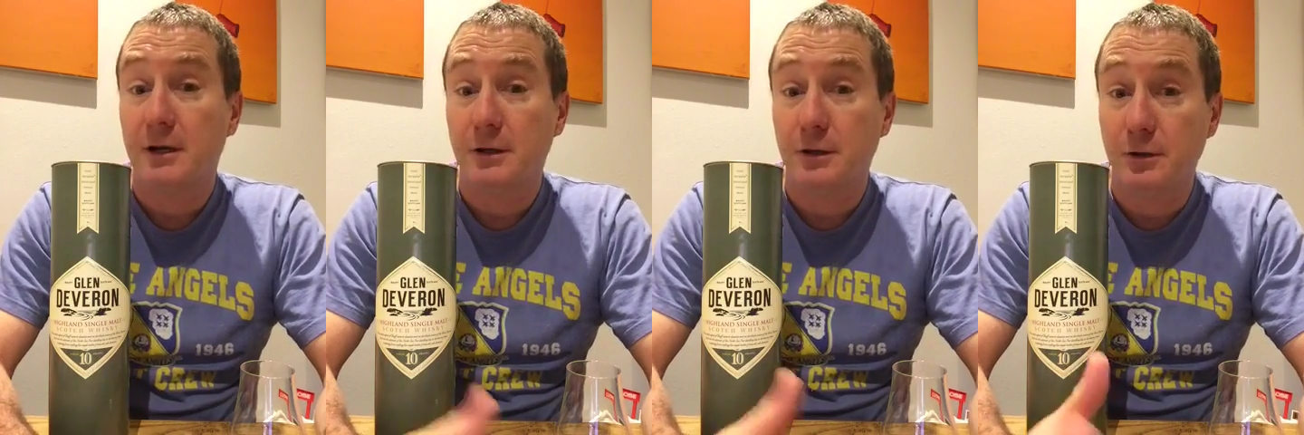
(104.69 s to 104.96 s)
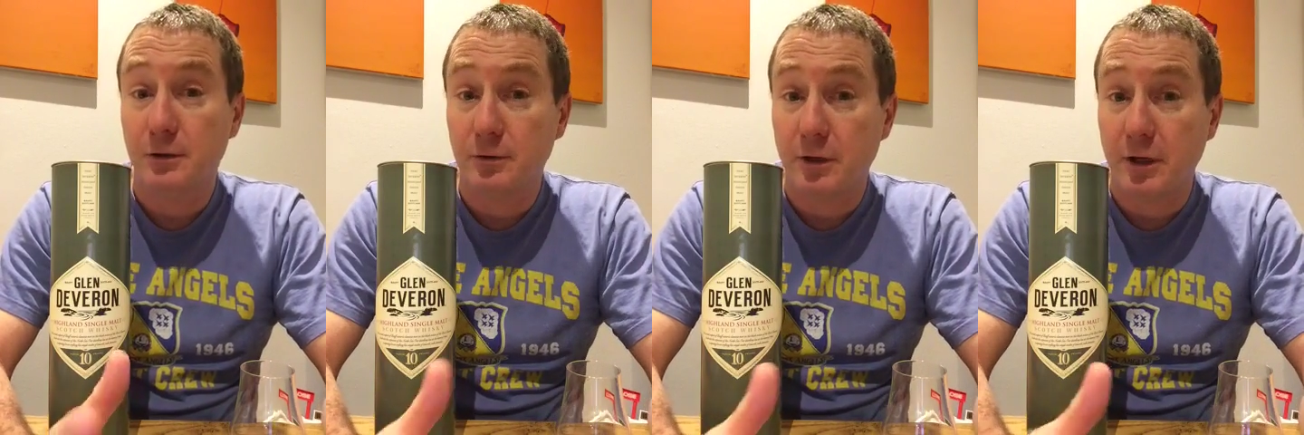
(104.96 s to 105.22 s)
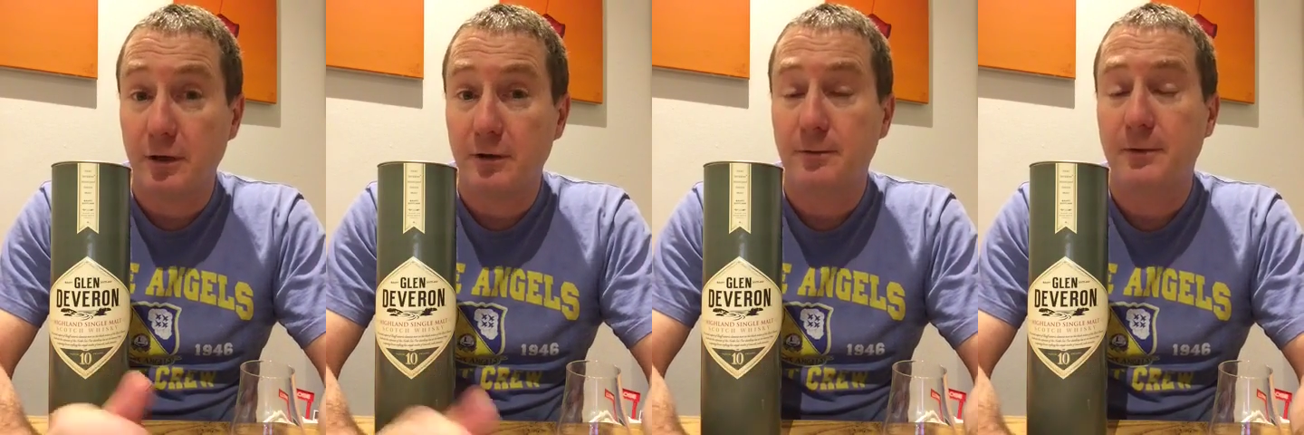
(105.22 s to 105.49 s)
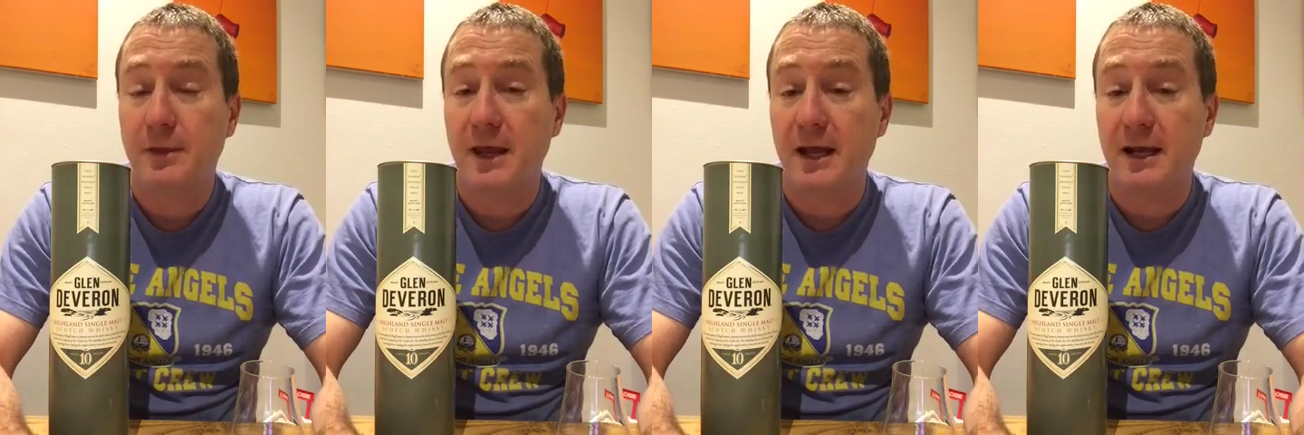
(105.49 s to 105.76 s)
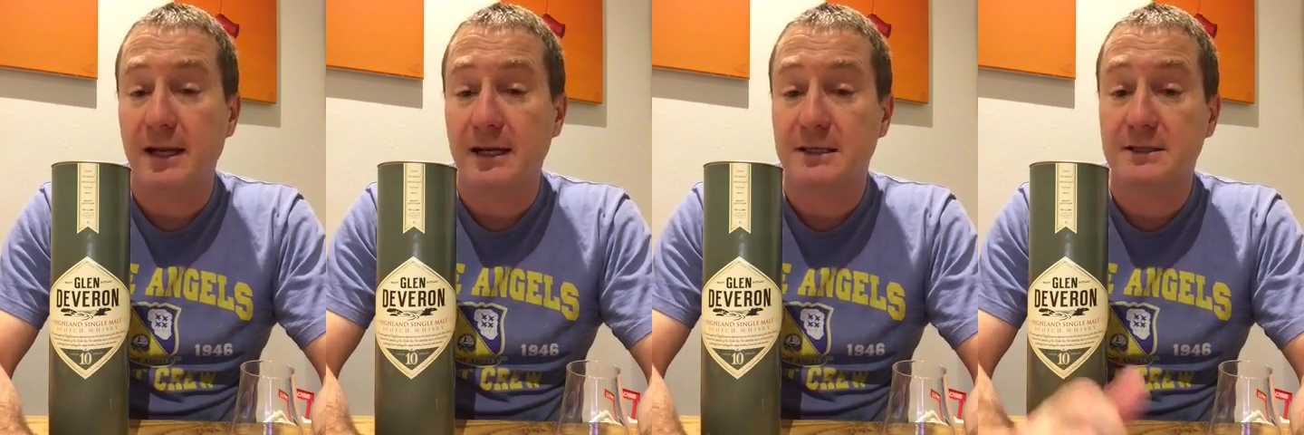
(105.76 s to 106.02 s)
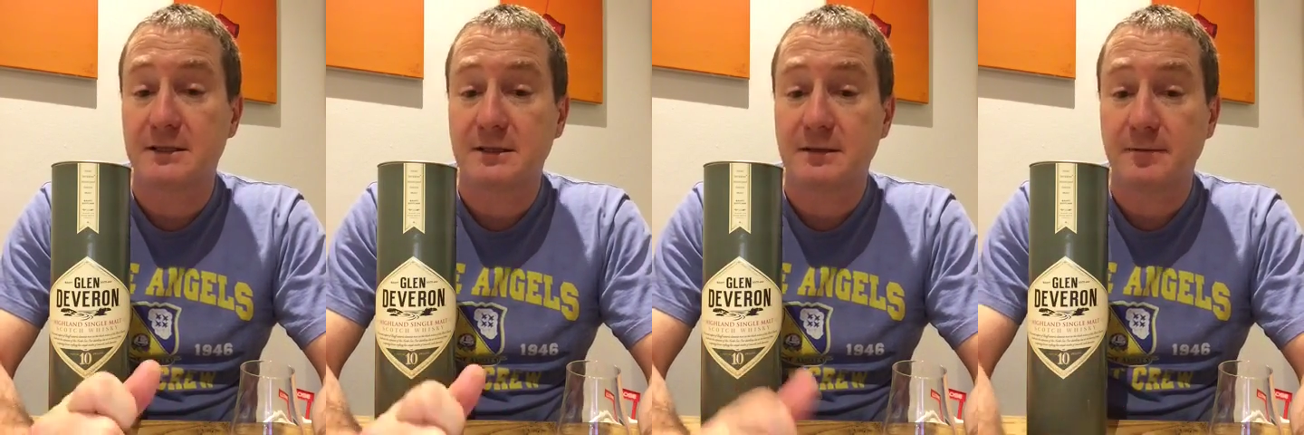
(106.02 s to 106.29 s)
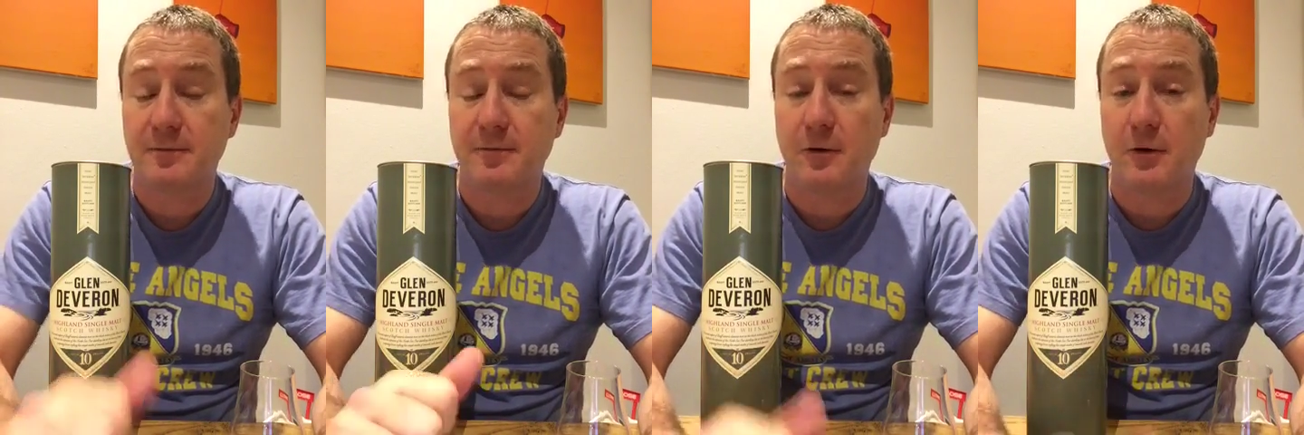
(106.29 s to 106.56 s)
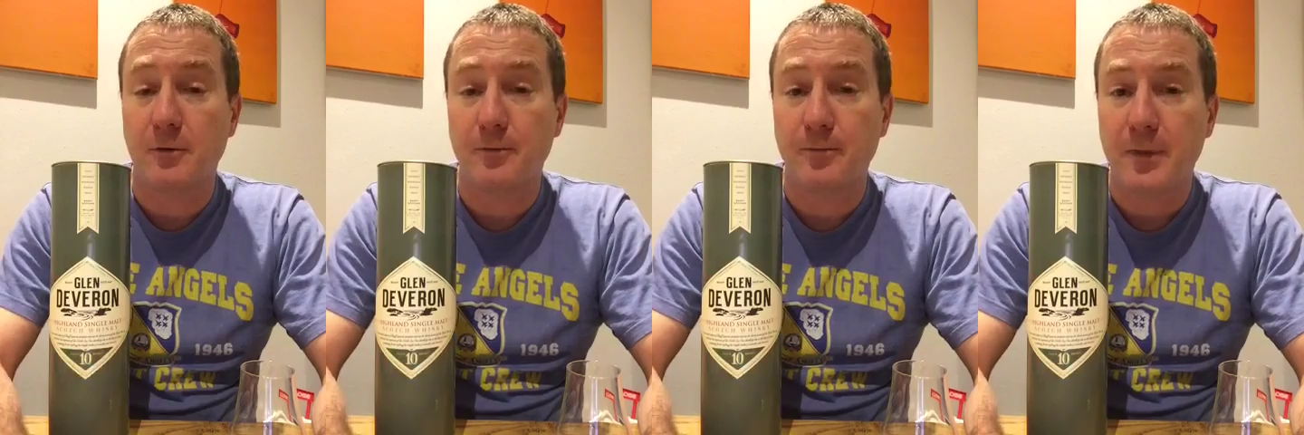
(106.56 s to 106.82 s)
you'll know that it's
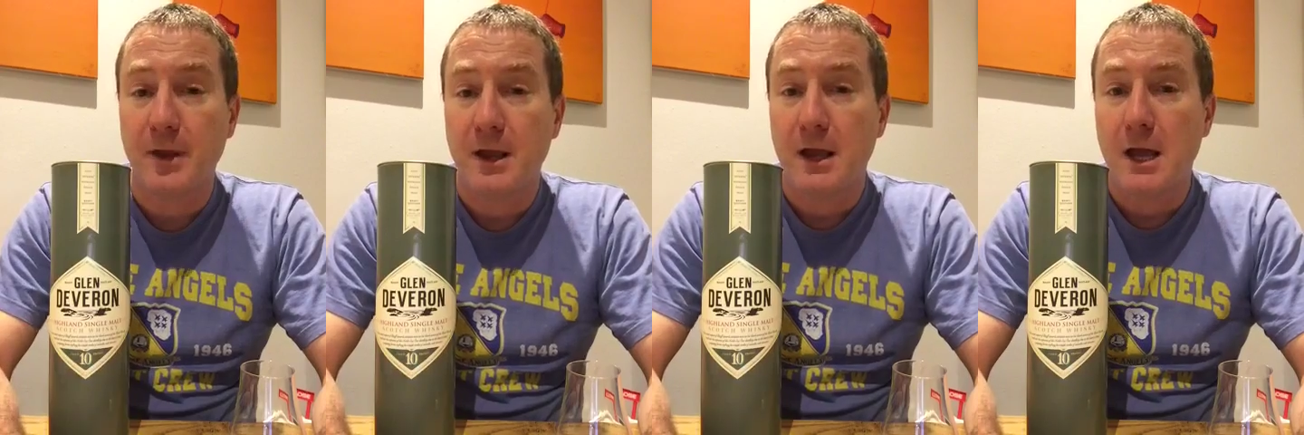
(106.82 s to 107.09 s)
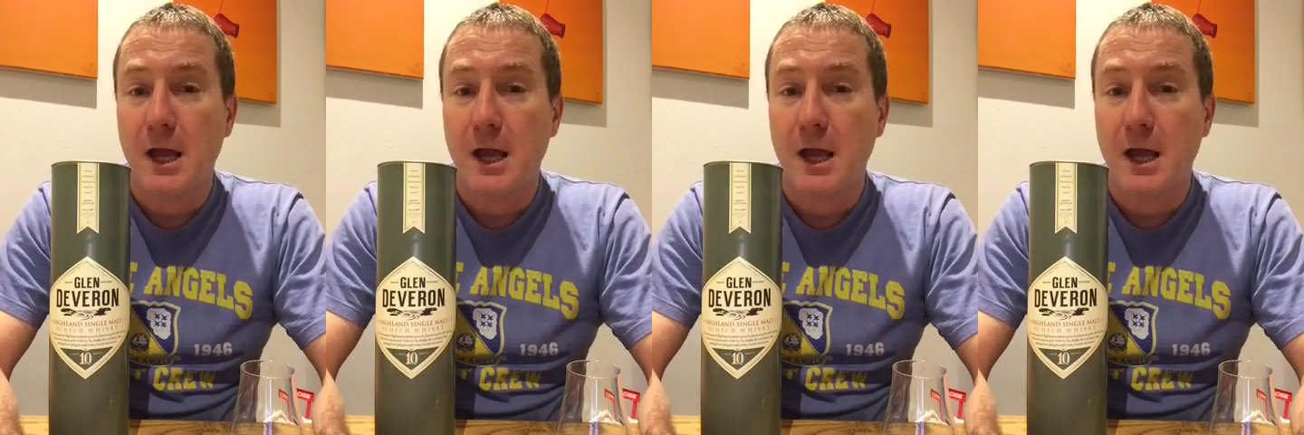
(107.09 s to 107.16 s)
from